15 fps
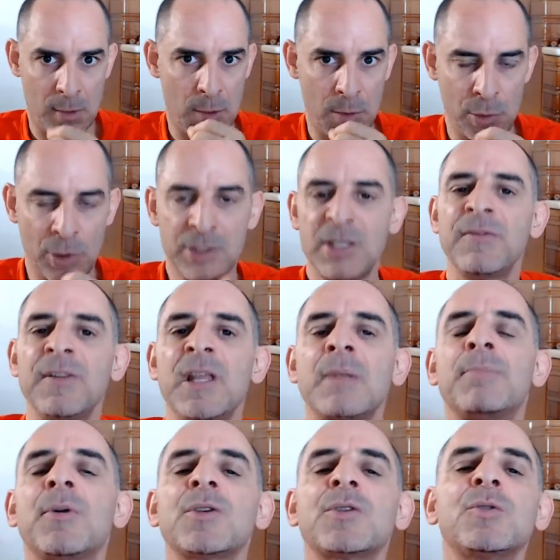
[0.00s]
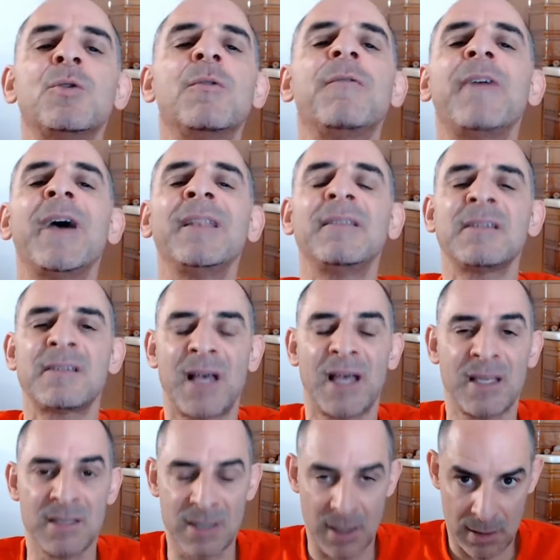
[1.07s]
You're not even that person who
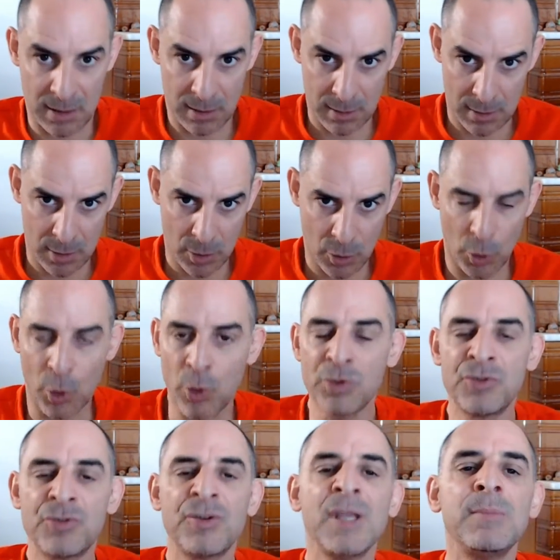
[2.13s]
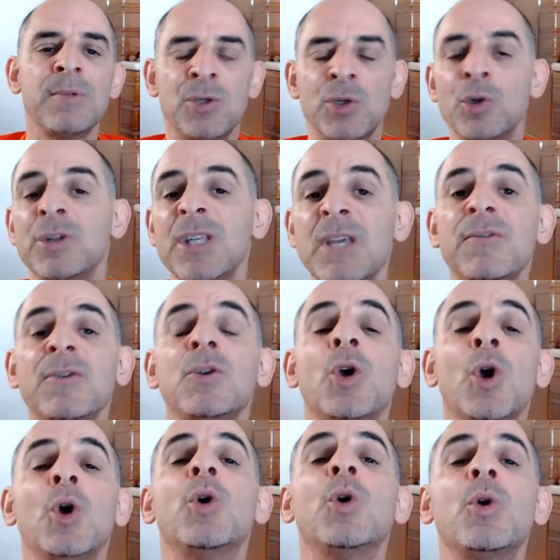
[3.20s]
fantasized it or who dreamed it. You're not even
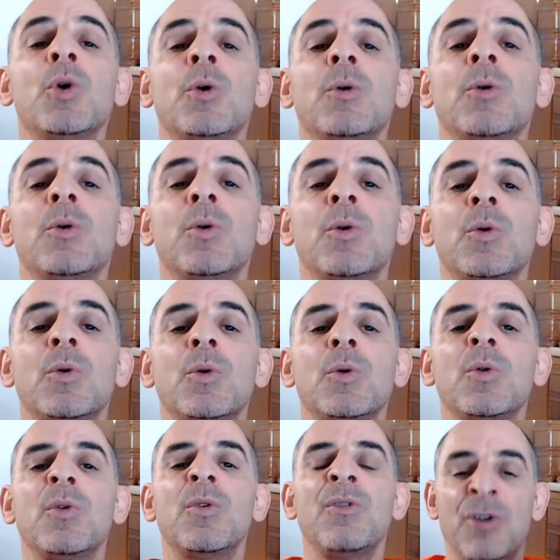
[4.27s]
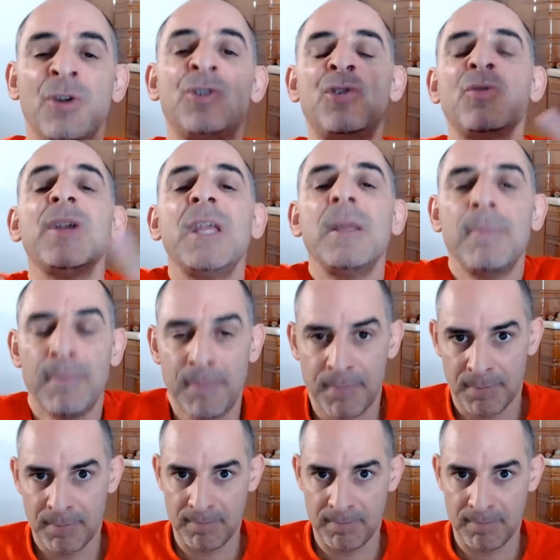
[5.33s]
the dream.